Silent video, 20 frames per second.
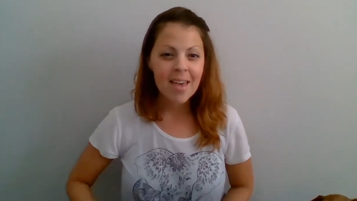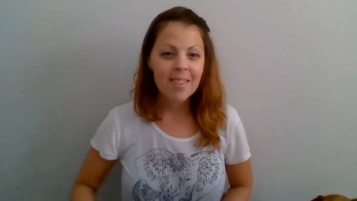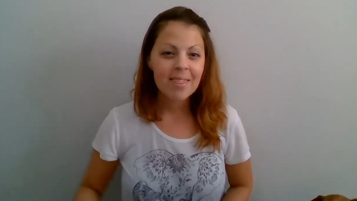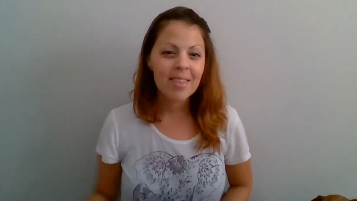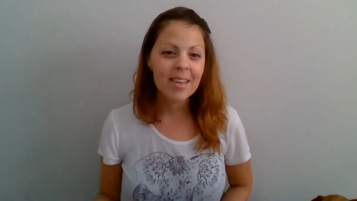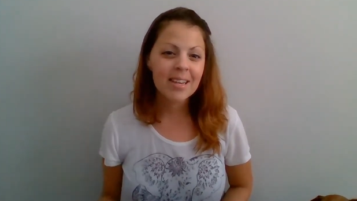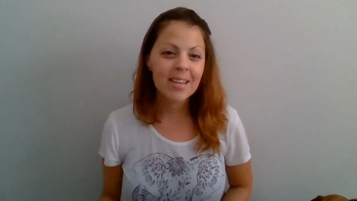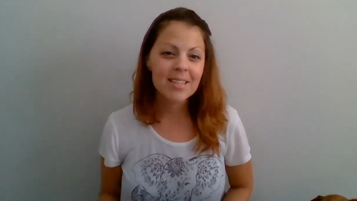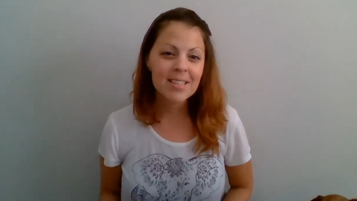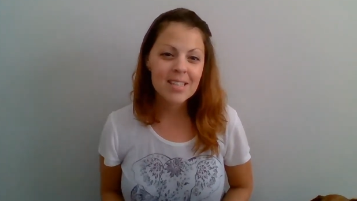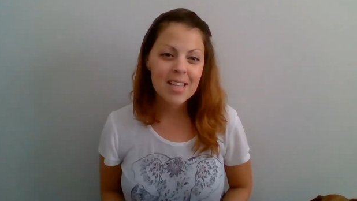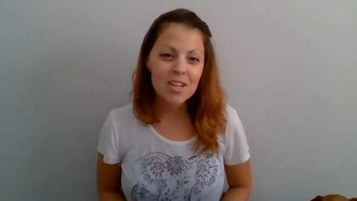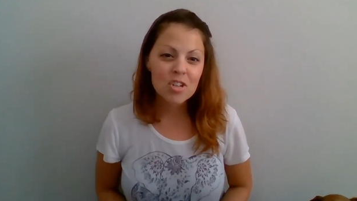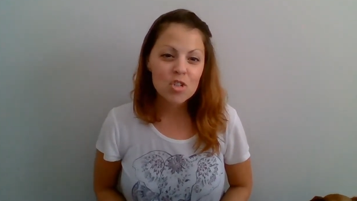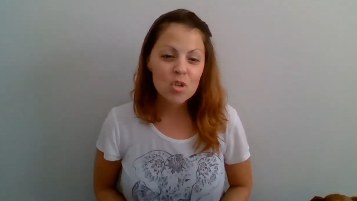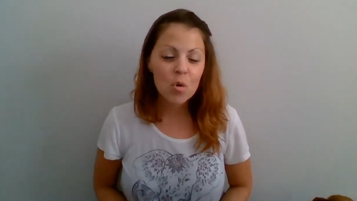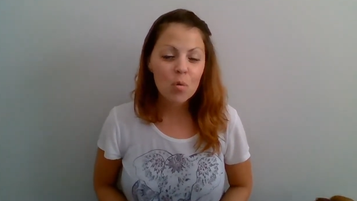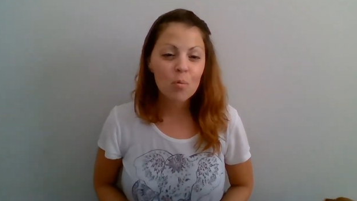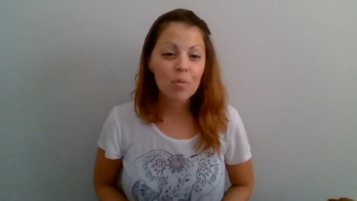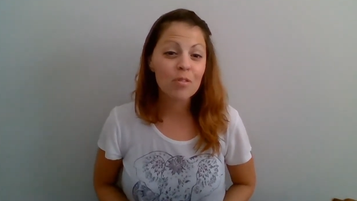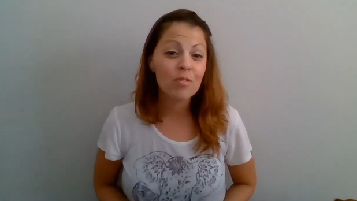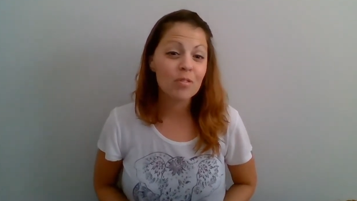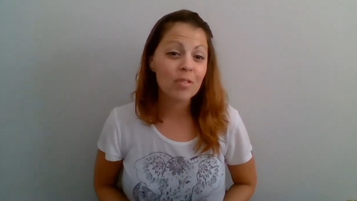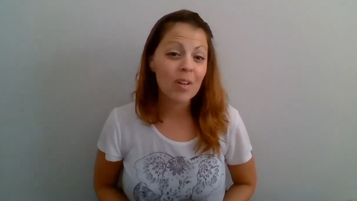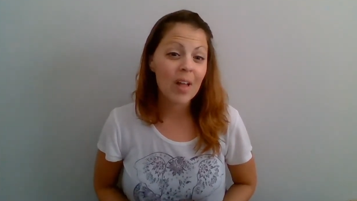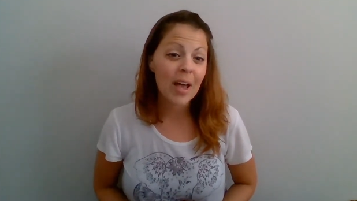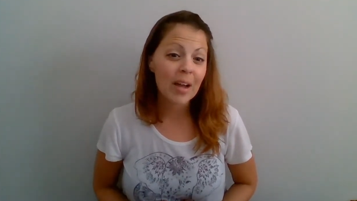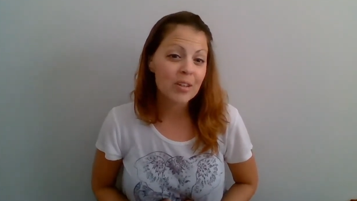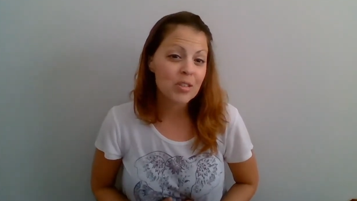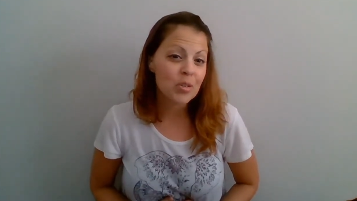Things that don't
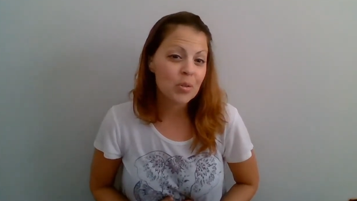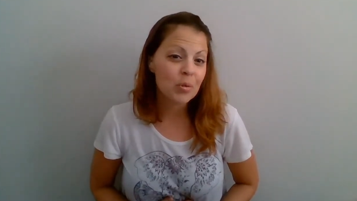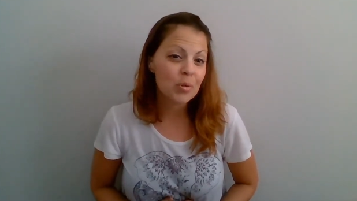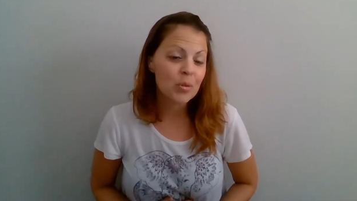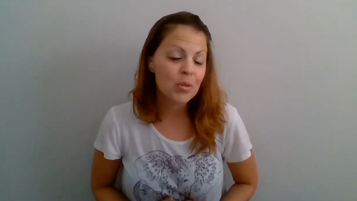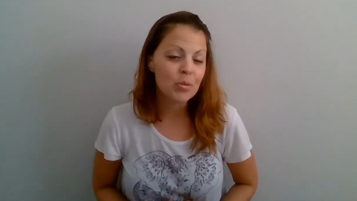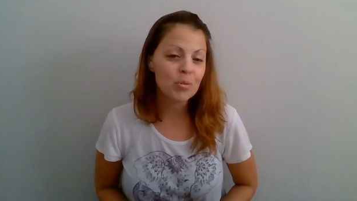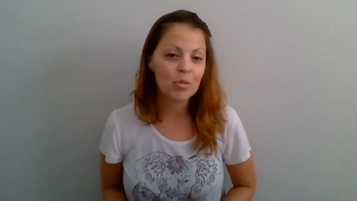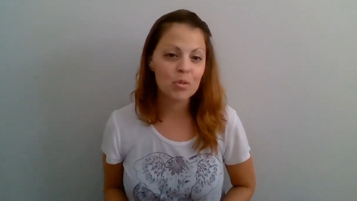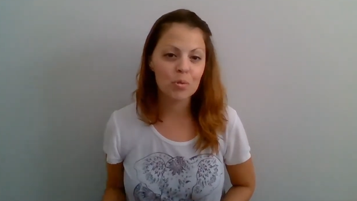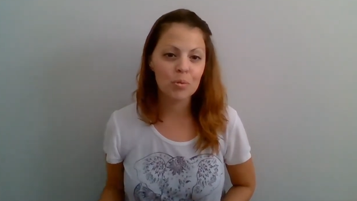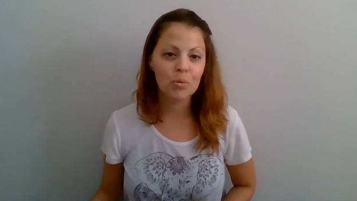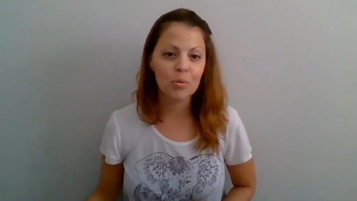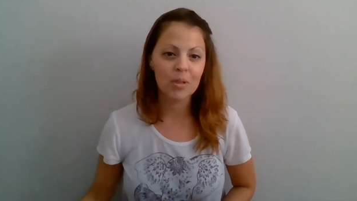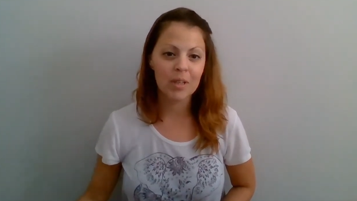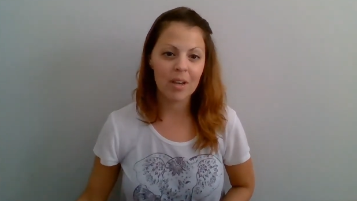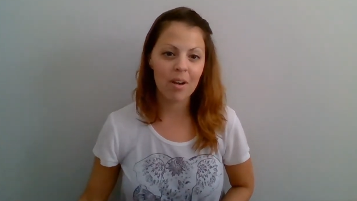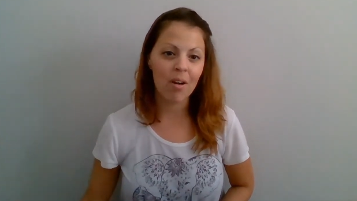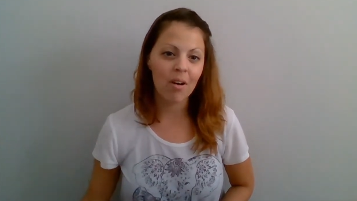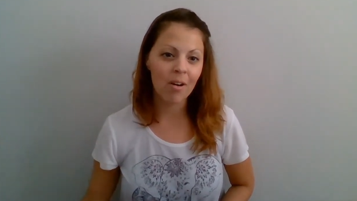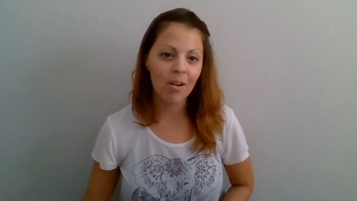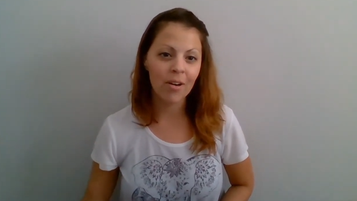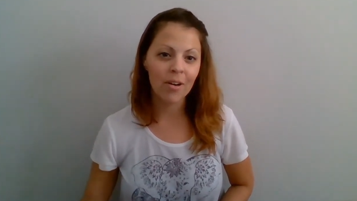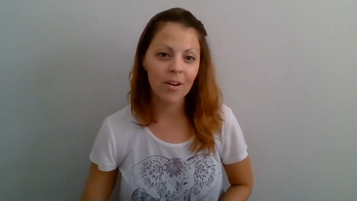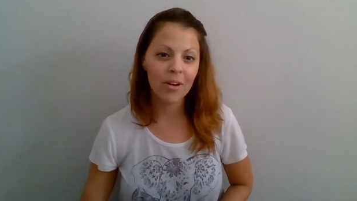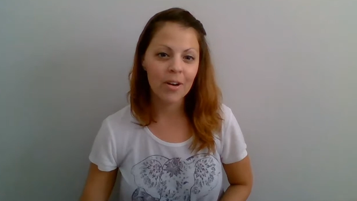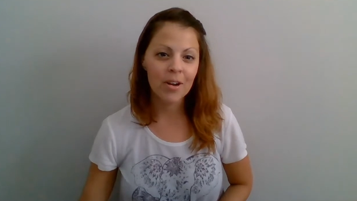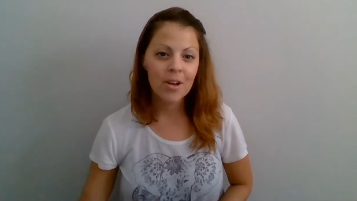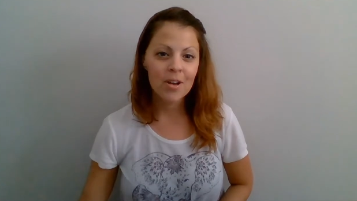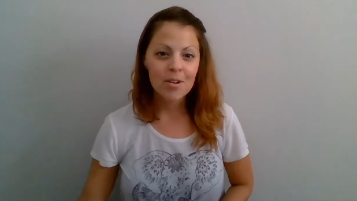reflect who you truly
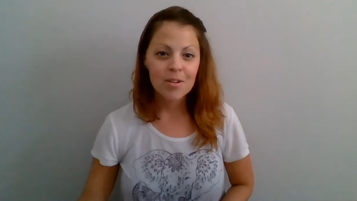are.